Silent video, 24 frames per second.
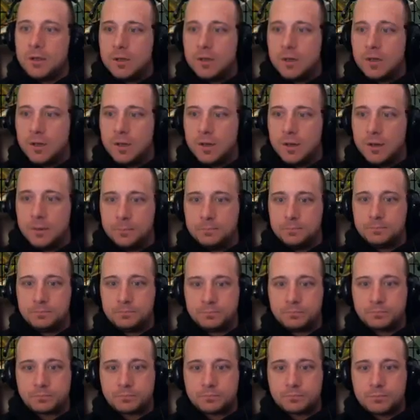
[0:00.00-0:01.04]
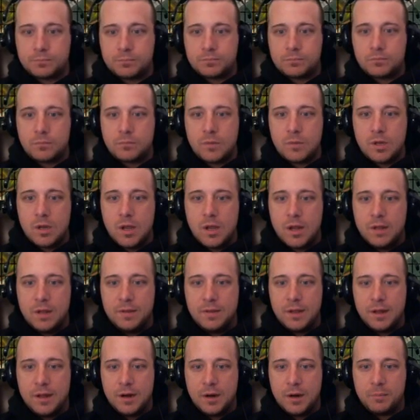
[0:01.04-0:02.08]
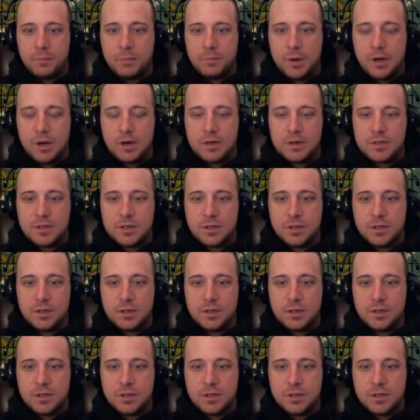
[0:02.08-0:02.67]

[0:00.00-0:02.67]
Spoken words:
And then our bars